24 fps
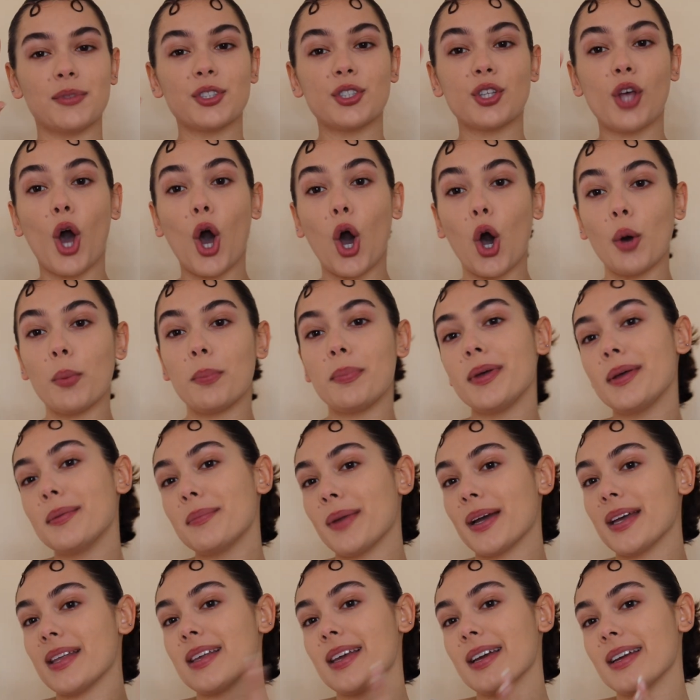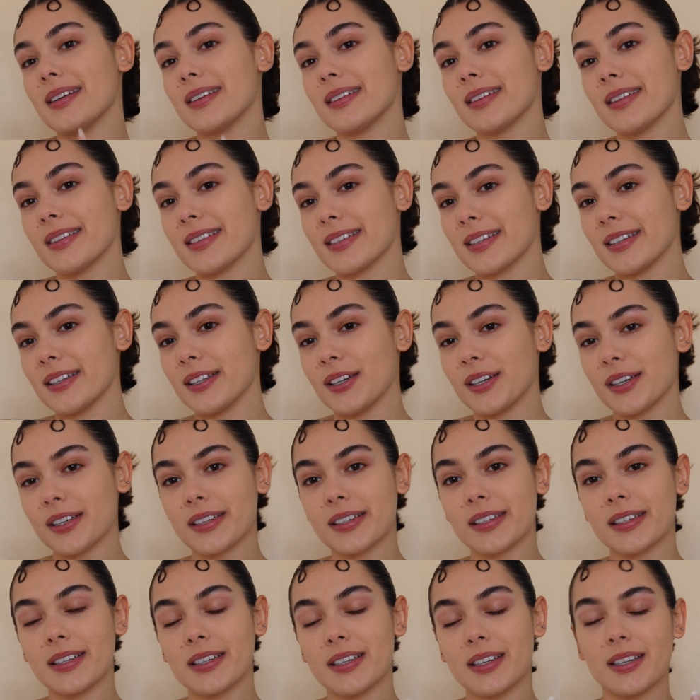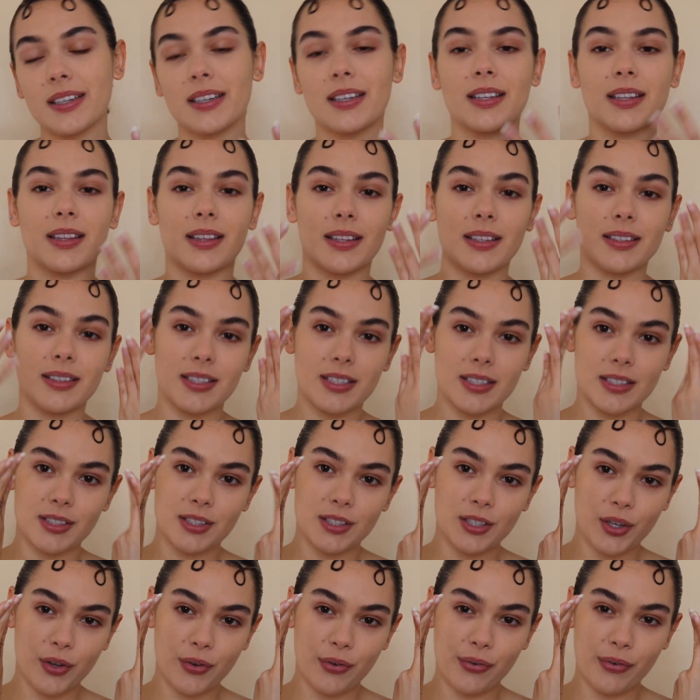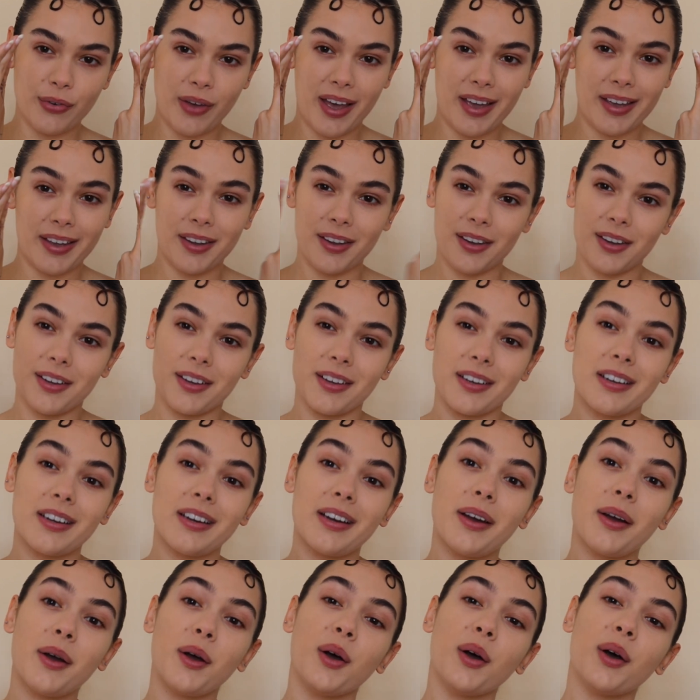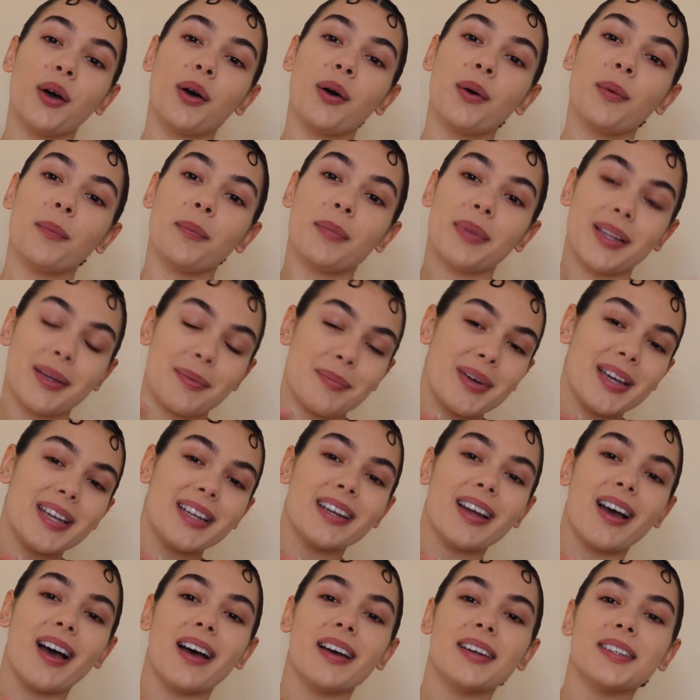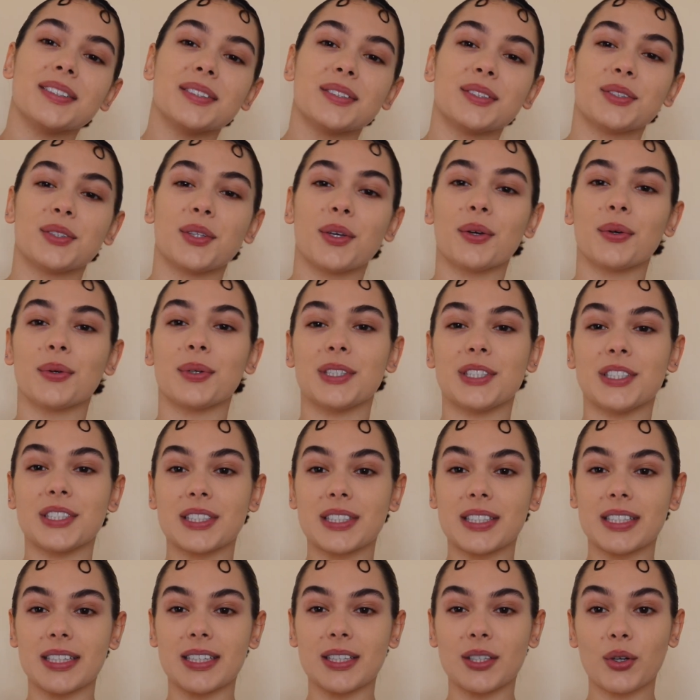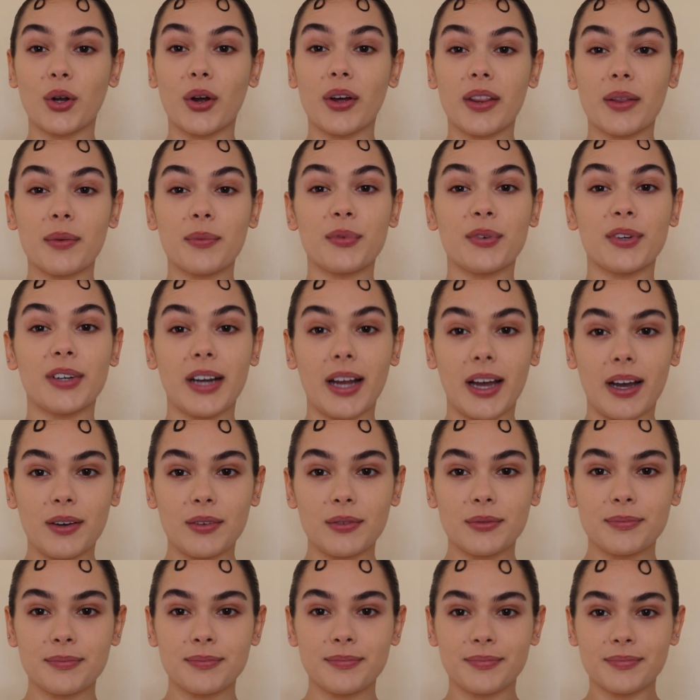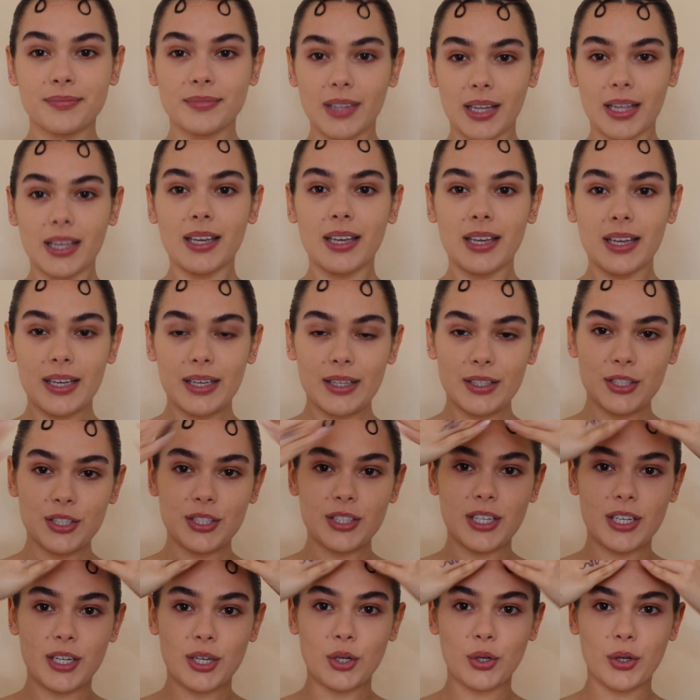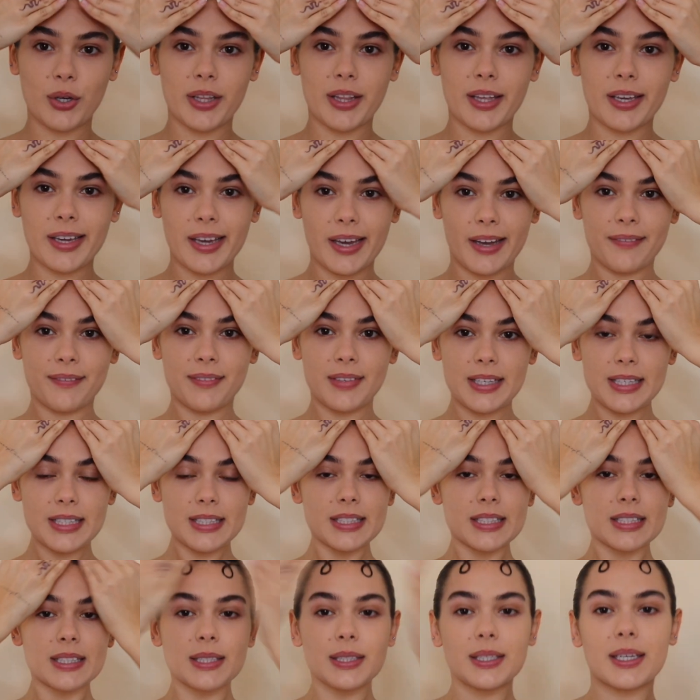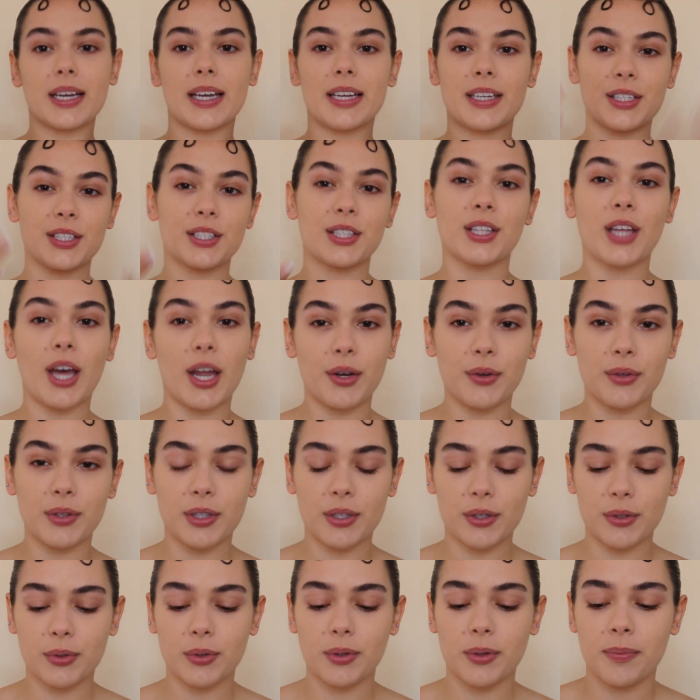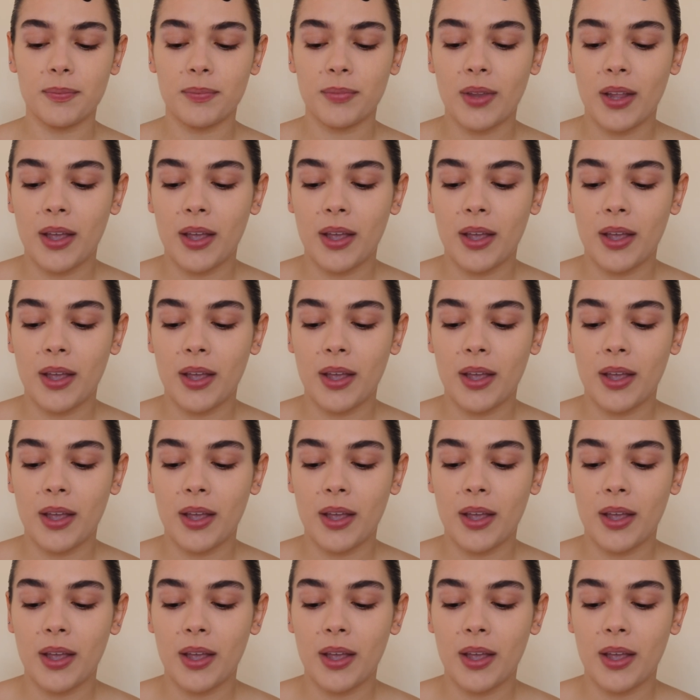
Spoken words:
just hoping by the end of this look that these look fire, but they might not, so we're just gonna ignore them for now. Just ignore that I have this. I just thought it would look cool.